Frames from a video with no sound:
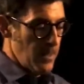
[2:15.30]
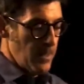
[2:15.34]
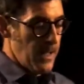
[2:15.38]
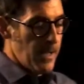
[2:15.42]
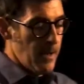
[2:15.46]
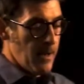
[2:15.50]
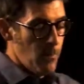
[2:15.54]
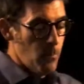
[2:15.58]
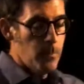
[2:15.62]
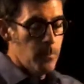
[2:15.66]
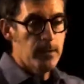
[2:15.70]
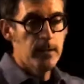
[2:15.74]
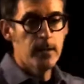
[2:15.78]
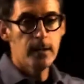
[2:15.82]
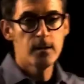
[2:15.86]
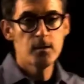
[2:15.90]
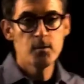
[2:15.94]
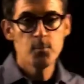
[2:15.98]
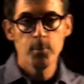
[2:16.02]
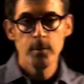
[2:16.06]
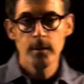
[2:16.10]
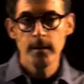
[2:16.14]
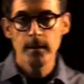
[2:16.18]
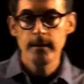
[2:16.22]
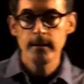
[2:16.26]
how we
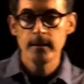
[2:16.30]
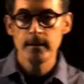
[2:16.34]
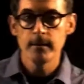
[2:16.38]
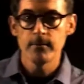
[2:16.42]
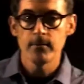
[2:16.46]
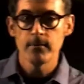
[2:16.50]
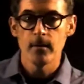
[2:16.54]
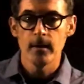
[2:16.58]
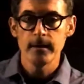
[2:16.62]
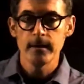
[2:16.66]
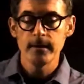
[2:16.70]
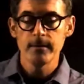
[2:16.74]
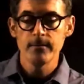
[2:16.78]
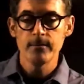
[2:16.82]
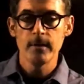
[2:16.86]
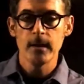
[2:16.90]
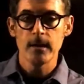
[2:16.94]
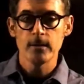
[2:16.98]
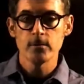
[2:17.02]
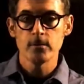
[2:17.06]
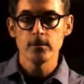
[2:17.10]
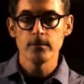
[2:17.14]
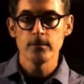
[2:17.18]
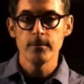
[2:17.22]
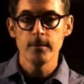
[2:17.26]
explain a variety of
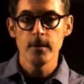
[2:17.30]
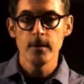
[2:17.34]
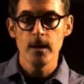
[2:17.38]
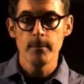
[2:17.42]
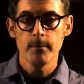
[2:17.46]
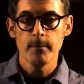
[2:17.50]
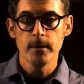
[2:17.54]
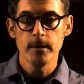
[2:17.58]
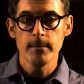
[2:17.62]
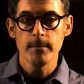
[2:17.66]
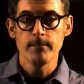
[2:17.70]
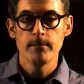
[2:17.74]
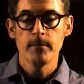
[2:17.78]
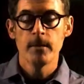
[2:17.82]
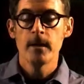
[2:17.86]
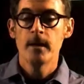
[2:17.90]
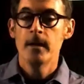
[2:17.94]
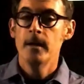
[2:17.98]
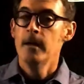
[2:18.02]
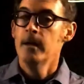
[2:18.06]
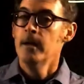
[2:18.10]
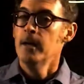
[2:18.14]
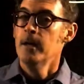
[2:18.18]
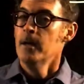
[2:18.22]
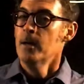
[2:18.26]
natural phenomena.
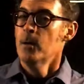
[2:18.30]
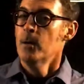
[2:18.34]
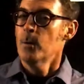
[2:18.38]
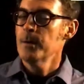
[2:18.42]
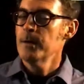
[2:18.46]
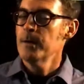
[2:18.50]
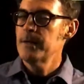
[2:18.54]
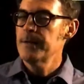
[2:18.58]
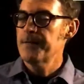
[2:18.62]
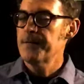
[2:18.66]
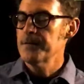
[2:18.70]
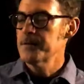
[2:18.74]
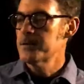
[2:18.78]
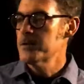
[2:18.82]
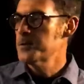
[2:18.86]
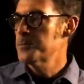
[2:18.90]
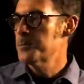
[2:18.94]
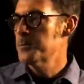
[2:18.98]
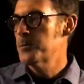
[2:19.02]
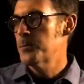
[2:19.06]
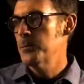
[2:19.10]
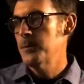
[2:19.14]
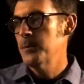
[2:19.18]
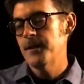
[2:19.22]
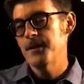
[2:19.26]
One of the differences
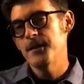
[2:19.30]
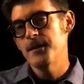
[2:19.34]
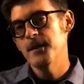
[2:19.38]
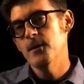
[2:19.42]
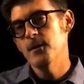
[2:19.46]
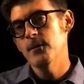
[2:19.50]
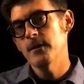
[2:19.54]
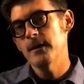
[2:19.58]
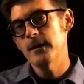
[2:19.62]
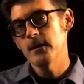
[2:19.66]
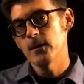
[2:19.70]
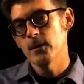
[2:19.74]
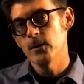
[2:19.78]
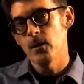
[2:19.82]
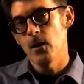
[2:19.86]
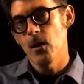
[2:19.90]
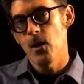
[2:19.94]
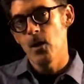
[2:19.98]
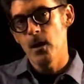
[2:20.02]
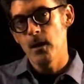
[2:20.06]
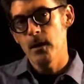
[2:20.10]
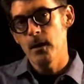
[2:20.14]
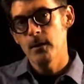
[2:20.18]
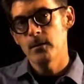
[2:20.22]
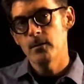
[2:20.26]
between a theory and a
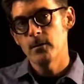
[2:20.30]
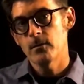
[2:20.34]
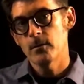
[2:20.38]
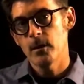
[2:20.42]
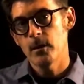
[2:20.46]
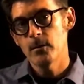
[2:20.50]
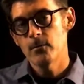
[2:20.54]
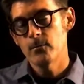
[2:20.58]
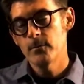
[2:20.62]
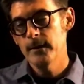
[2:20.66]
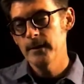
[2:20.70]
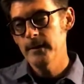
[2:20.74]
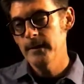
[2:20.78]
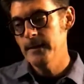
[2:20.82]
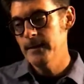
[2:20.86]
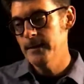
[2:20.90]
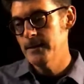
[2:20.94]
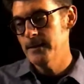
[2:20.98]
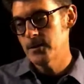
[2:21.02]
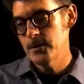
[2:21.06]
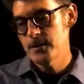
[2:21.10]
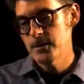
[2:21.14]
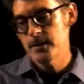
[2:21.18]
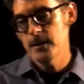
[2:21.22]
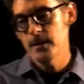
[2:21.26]
law really
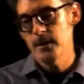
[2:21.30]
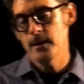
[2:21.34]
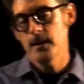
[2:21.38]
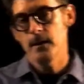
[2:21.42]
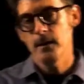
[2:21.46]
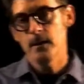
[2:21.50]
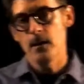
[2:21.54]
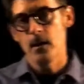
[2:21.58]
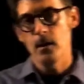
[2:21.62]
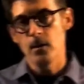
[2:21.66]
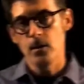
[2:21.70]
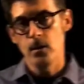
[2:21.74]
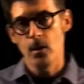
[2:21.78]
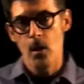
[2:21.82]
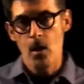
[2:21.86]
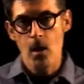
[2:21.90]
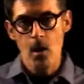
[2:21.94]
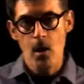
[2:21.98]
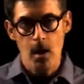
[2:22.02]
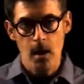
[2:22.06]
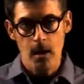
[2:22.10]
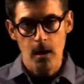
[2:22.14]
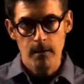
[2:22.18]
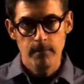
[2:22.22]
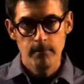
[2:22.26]
is just that a
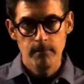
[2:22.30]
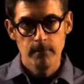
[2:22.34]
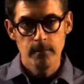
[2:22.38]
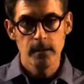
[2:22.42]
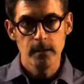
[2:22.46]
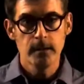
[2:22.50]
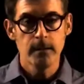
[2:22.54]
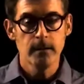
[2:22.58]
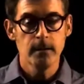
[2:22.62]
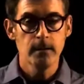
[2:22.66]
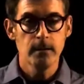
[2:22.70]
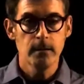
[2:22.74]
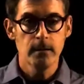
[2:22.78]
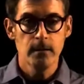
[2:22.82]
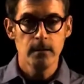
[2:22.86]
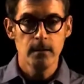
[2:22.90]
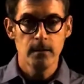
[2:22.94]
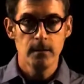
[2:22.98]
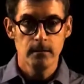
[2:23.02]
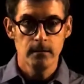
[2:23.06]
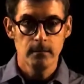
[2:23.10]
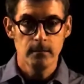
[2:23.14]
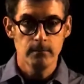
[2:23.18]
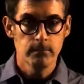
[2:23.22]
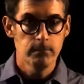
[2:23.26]
law, like a
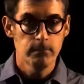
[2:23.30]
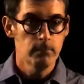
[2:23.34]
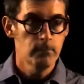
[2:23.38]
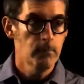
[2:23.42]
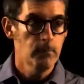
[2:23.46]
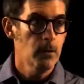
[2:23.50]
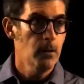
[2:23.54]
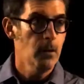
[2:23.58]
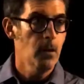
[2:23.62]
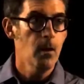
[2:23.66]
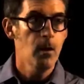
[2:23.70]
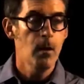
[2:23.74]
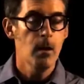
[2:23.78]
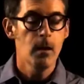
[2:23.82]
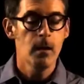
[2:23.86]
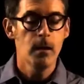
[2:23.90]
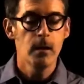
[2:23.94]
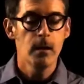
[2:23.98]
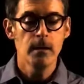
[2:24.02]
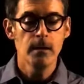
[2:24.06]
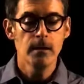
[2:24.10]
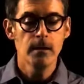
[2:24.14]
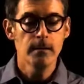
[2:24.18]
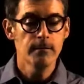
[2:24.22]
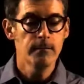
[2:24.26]
law
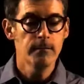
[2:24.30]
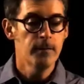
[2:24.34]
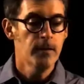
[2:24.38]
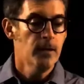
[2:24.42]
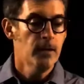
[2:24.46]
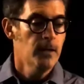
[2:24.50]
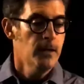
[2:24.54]
of